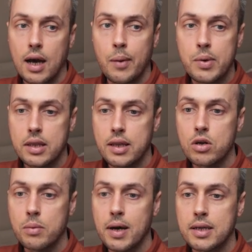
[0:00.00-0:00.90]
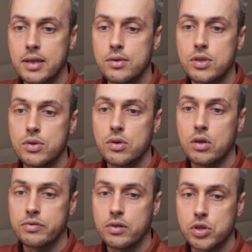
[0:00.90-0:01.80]
And we can now go back down to
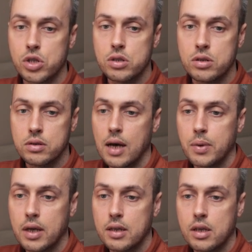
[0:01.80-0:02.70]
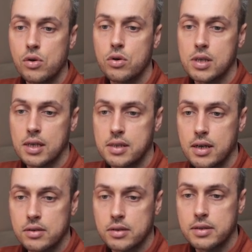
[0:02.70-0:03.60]
our function and we can use
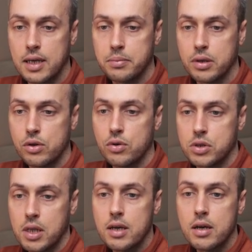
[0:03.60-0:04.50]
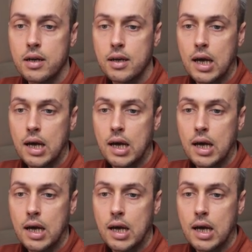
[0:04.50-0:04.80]
assert template used here.